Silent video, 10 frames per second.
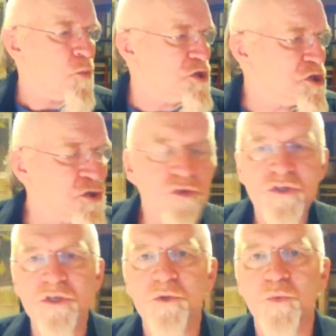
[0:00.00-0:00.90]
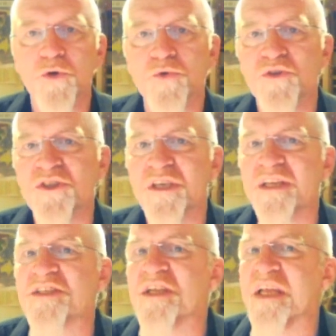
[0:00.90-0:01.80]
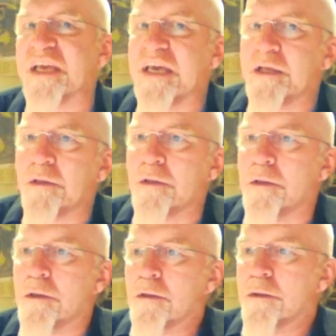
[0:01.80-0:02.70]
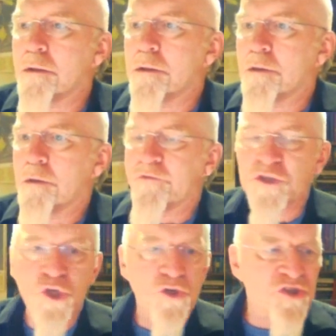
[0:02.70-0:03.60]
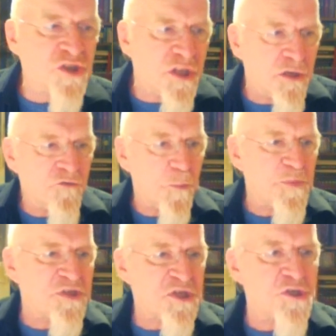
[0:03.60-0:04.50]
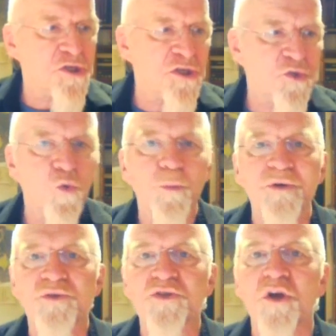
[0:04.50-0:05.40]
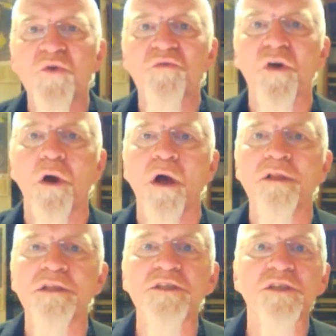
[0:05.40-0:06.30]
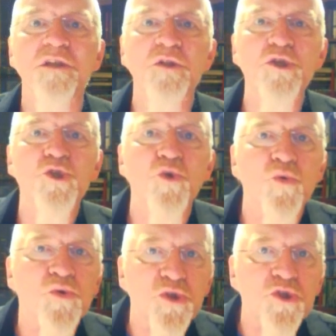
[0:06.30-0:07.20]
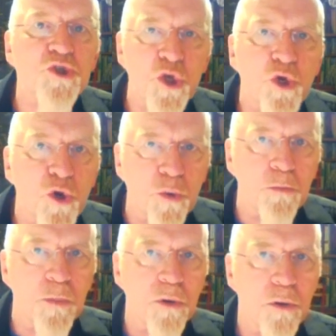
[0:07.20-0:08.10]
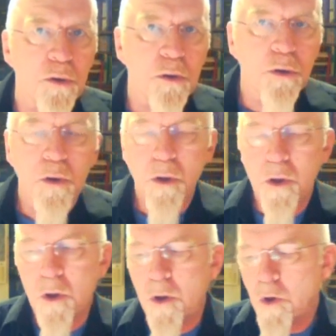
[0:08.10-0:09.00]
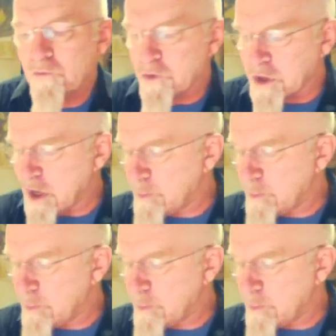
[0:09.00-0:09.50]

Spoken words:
we should see the world settling in. The jostling for position is almost over, at least in the short term, for the